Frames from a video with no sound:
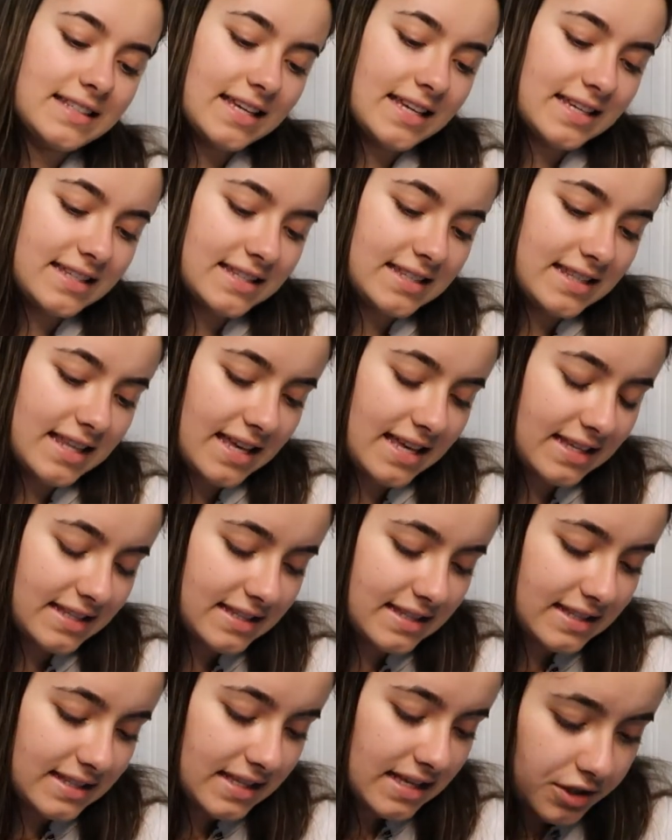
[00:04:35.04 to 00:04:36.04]
is this
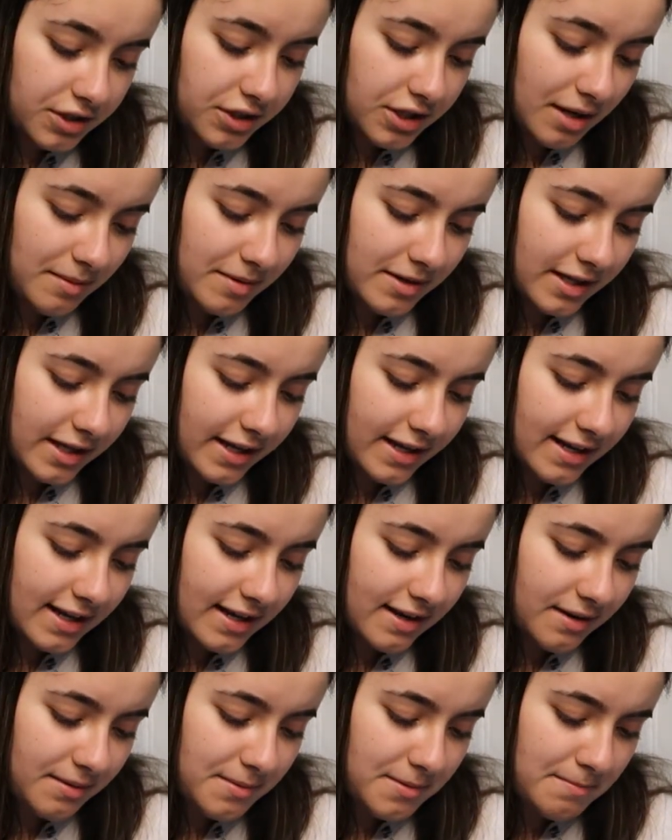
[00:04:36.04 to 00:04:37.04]

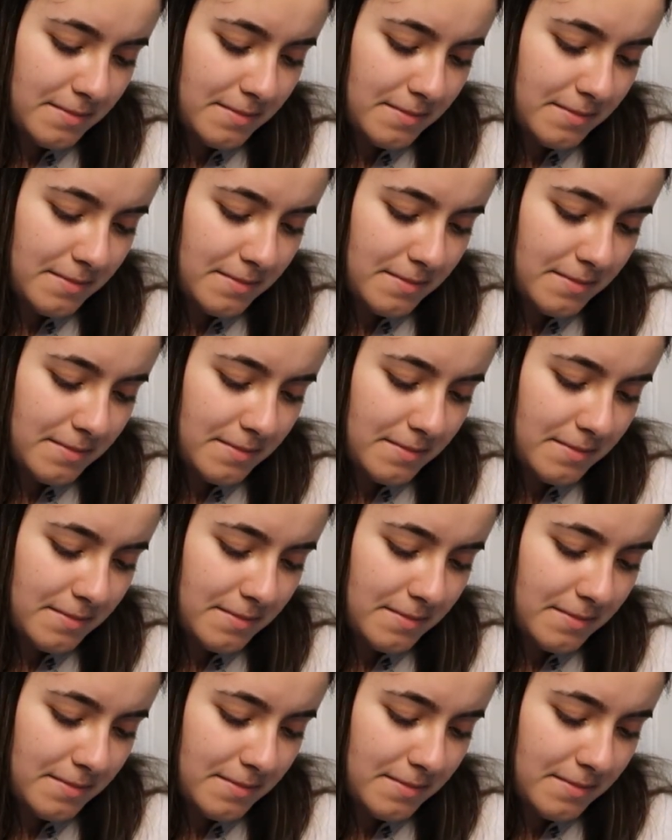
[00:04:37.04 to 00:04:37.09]
Javanera